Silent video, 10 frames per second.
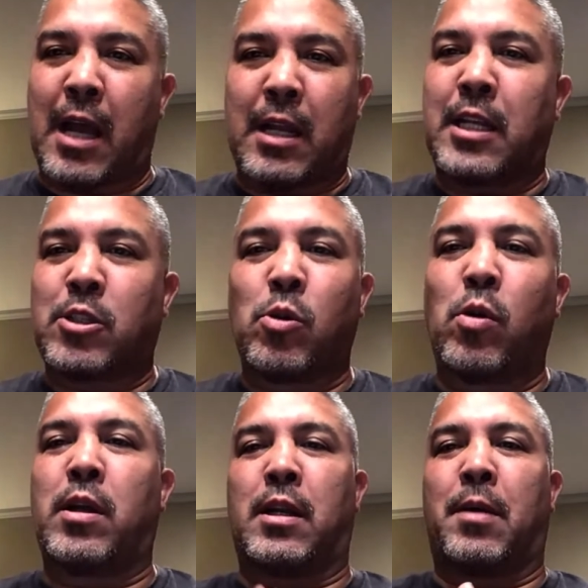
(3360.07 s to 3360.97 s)
"Yeah, let's
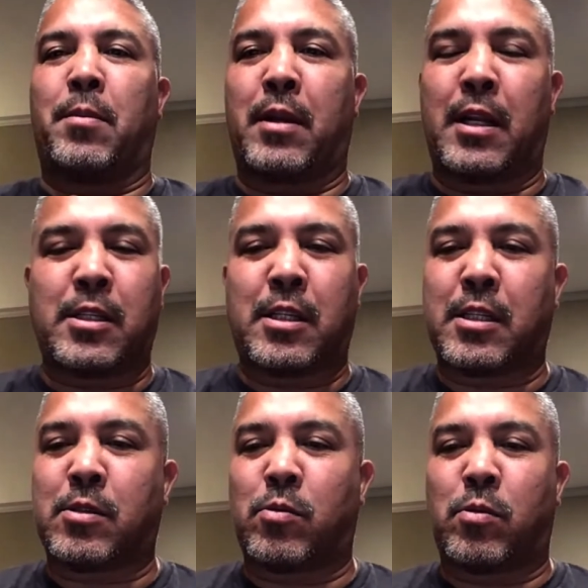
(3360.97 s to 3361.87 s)
do it. I mean, let's
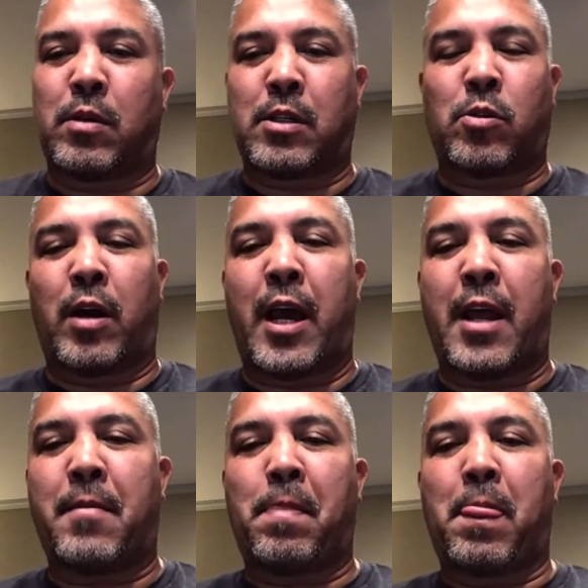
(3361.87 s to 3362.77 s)
go
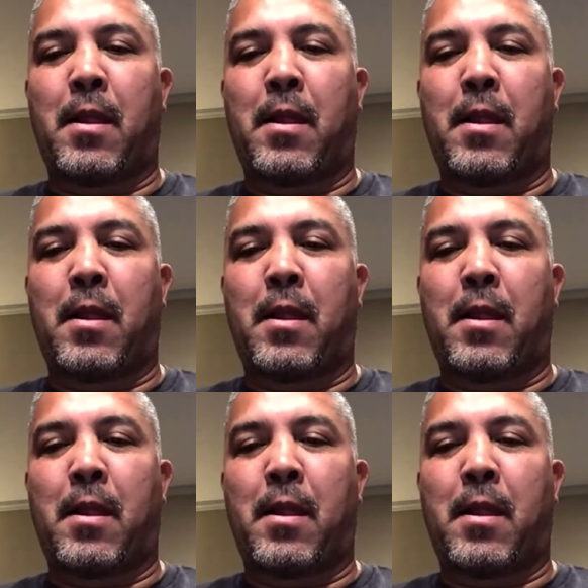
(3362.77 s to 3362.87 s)
ahead."